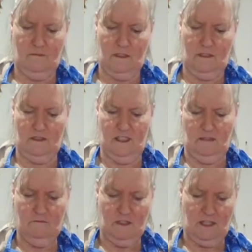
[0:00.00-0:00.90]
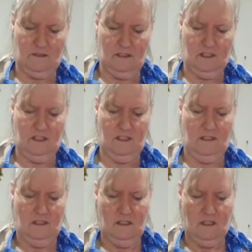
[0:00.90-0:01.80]
Now again, we're not going to
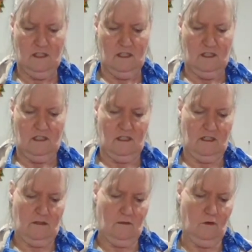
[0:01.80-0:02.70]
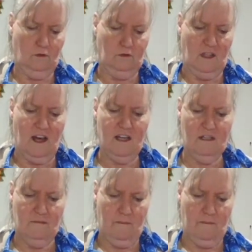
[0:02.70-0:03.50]
need a whole lot.